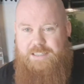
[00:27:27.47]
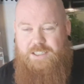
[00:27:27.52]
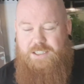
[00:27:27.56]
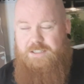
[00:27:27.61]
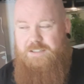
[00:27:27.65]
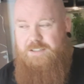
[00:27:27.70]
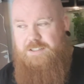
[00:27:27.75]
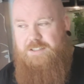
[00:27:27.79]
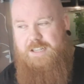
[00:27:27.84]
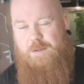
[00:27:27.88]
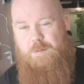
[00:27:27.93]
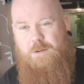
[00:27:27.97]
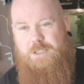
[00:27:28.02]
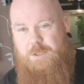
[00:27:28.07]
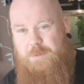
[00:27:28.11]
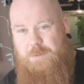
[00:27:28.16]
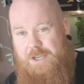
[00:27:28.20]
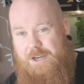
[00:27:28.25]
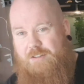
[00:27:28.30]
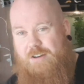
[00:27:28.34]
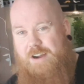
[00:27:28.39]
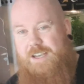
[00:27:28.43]
You can sit and watch it
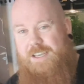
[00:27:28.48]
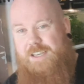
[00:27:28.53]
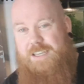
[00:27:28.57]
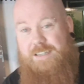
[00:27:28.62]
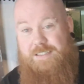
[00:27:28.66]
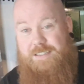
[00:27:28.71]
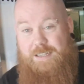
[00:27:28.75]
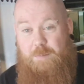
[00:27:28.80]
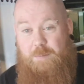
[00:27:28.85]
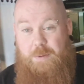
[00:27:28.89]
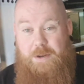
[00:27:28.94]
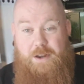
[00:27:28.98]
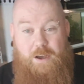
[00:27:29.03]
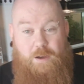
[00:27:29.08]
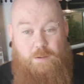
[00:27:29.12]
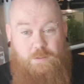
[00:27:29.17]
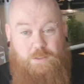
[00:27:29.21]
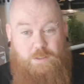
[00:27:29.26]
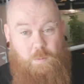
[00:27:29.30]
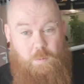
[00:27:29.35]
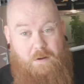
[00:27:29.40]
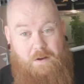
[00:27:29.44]
with your grandkids. There'll be no
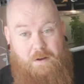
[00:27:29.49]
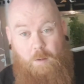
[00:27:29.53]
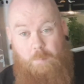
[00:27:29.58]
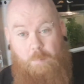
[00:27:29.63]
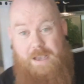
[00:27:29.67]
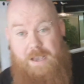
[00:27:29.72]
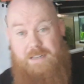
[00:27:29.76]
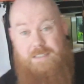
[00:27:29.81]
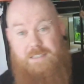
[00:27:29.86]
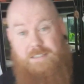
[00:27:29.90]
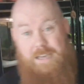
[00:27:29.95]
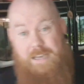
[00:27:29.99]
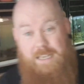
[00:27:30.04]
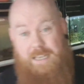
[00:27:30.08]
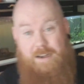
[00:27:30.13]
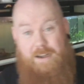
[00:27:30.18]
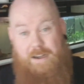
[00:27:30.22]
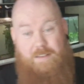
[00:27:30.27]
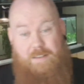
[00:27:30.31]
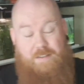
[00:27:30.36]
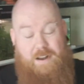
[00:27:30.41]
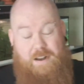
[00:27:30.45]
swearing. It'll be
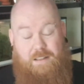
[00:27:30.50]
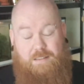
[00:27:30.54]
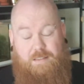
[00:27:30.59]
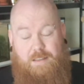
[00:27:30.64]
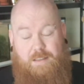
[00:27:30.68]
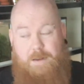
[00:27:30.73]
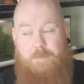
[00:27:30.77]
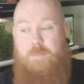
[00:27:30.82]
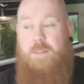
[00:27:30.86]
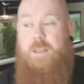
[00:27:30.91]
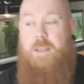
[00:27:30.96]
entertaining, if anything.